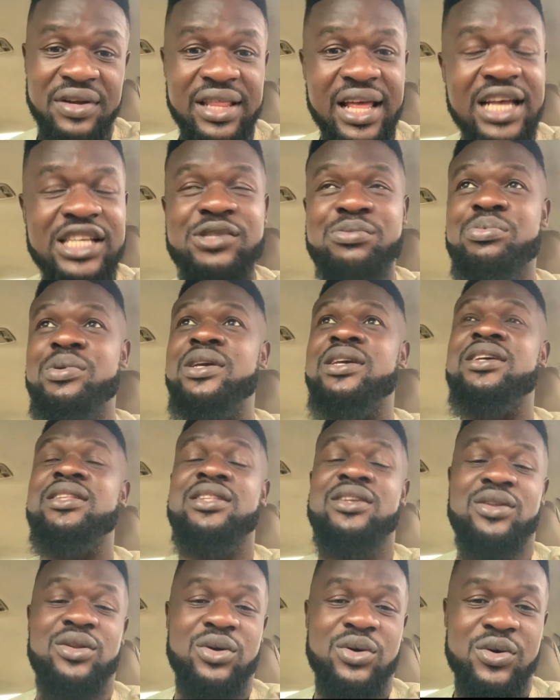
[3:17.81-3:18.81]
That's
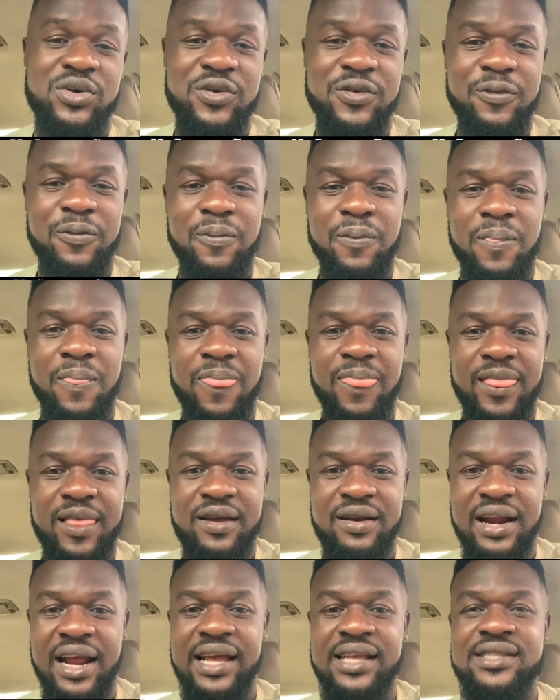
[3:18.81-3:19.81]
breaking the law,
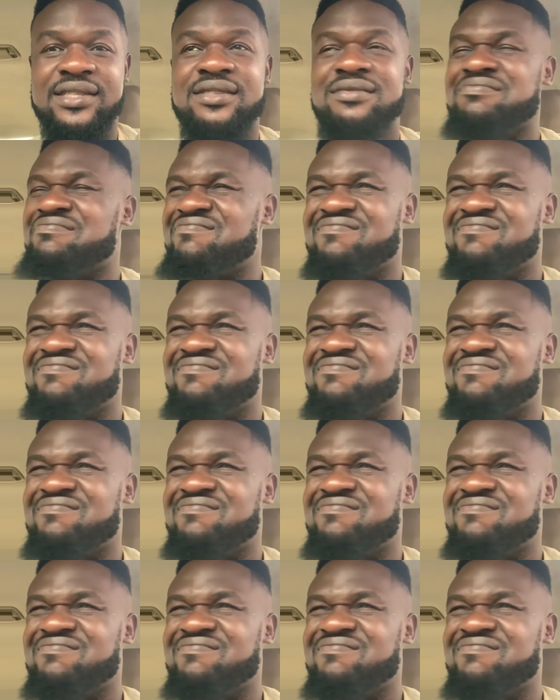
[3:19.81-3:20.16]
right?